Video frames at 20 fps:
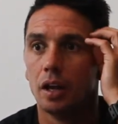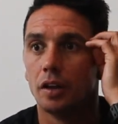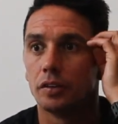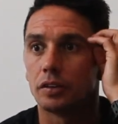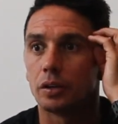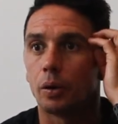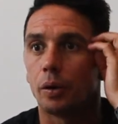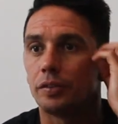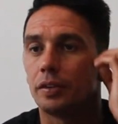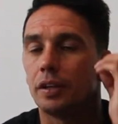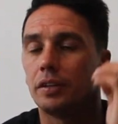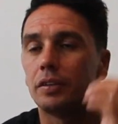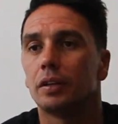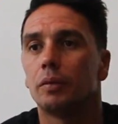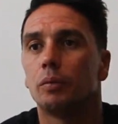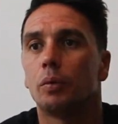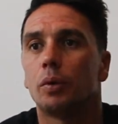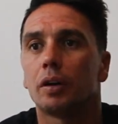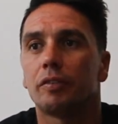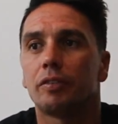So I said to
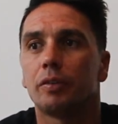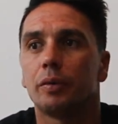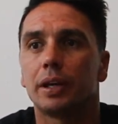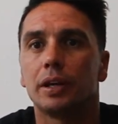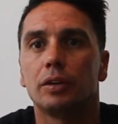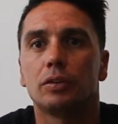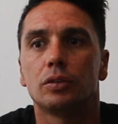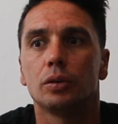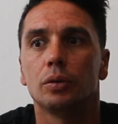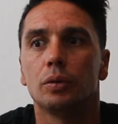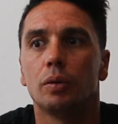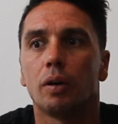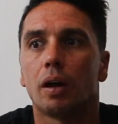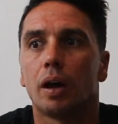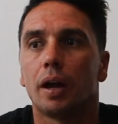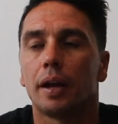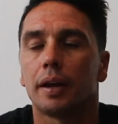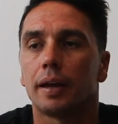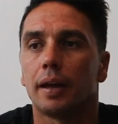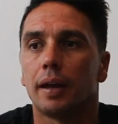them, what if we could do
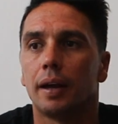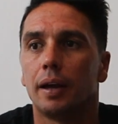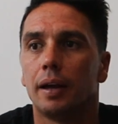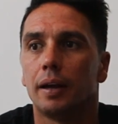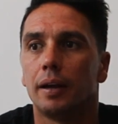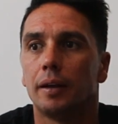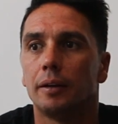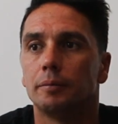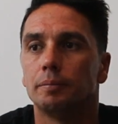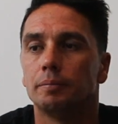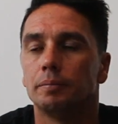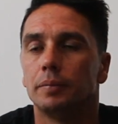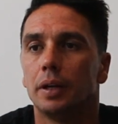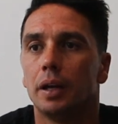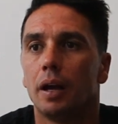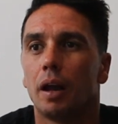like a